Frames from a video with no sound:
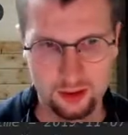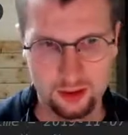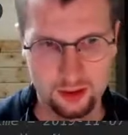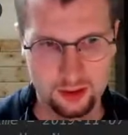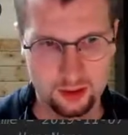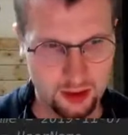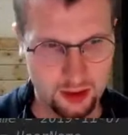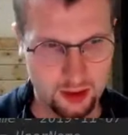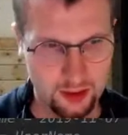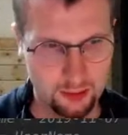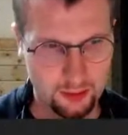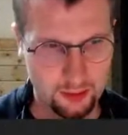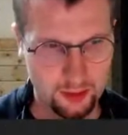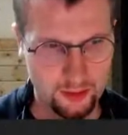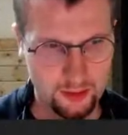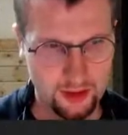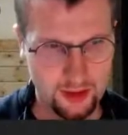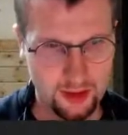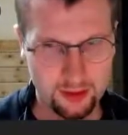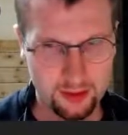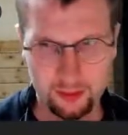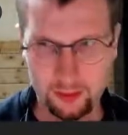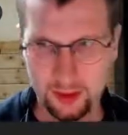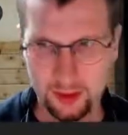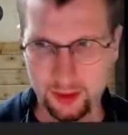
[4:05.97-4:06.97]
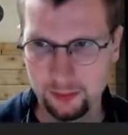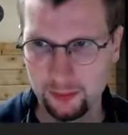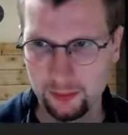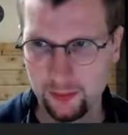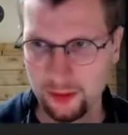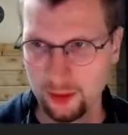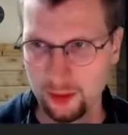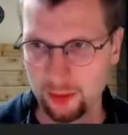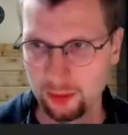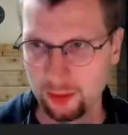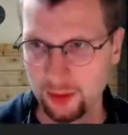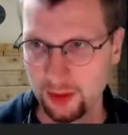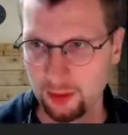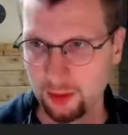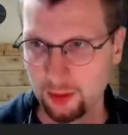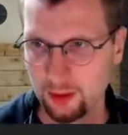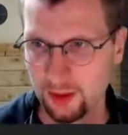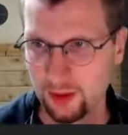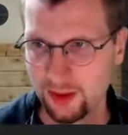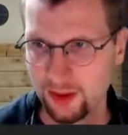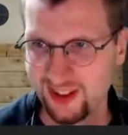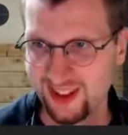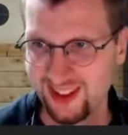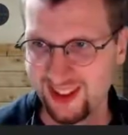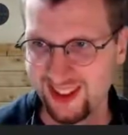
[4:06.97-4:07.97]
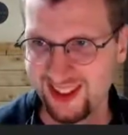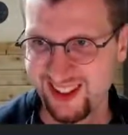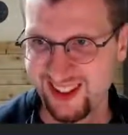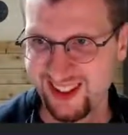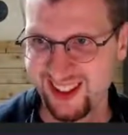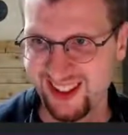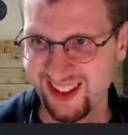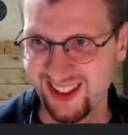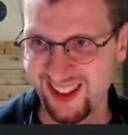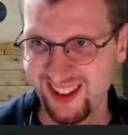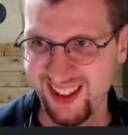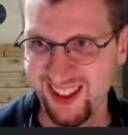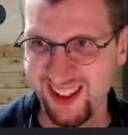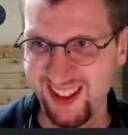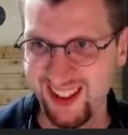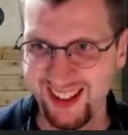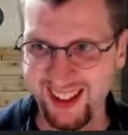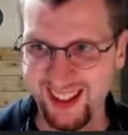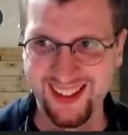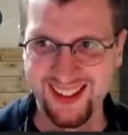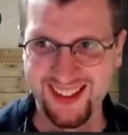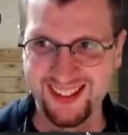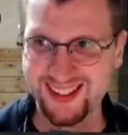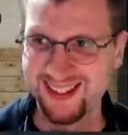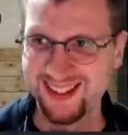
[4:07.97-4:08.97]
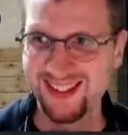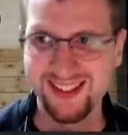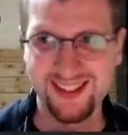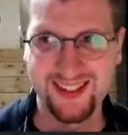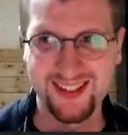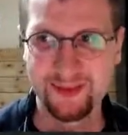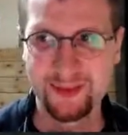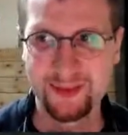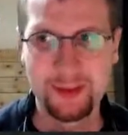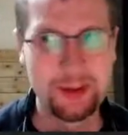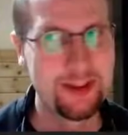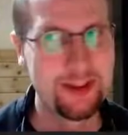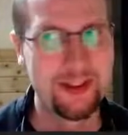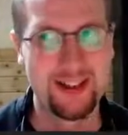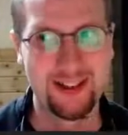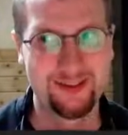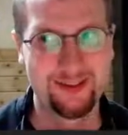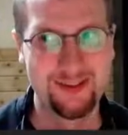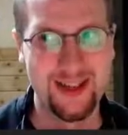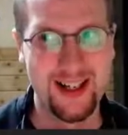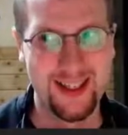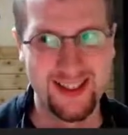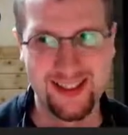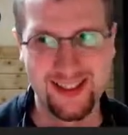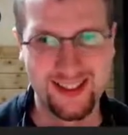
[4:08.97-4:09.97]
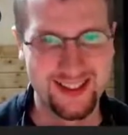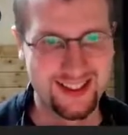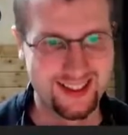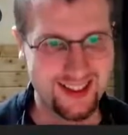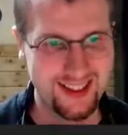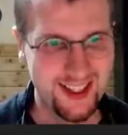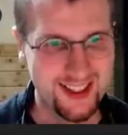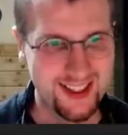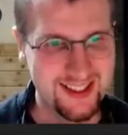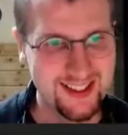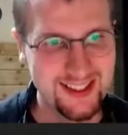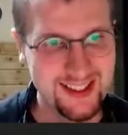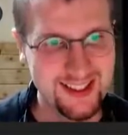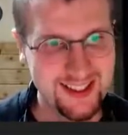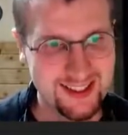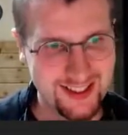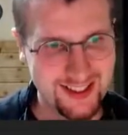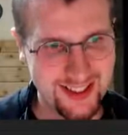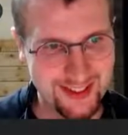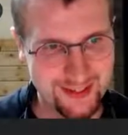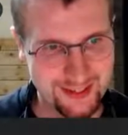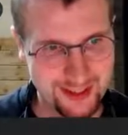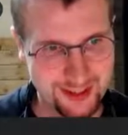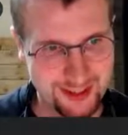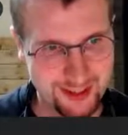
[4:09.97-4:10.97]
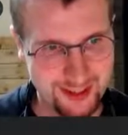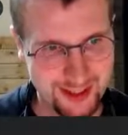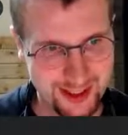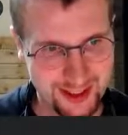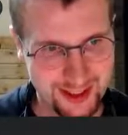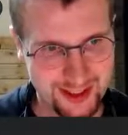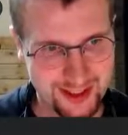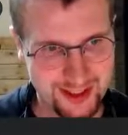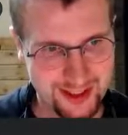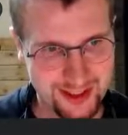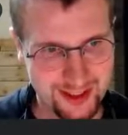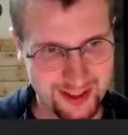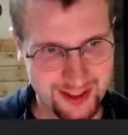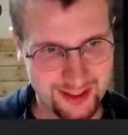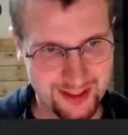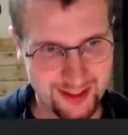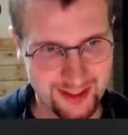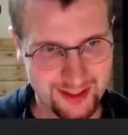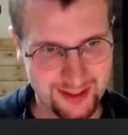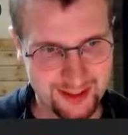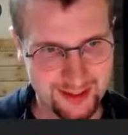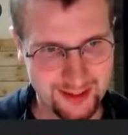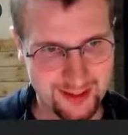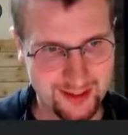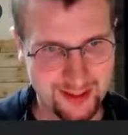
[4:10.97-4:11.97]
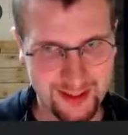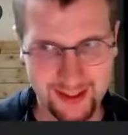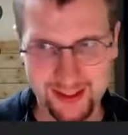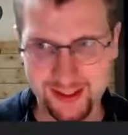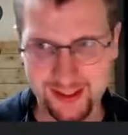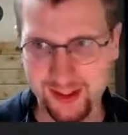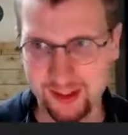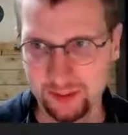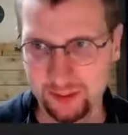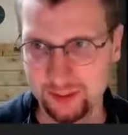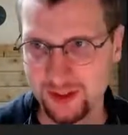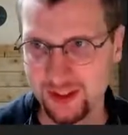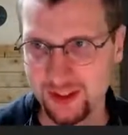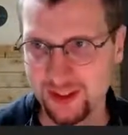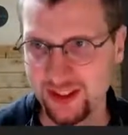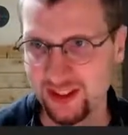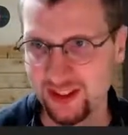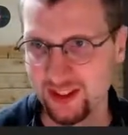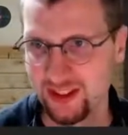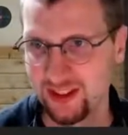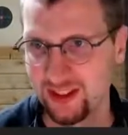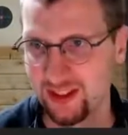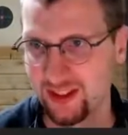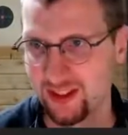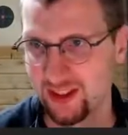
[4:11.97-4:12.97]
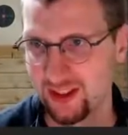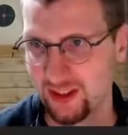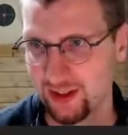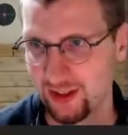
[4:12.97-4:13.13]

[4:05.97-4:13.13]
One thing I want to do, maybe. It's another beauty of mine. I need to have a unique idea that links up the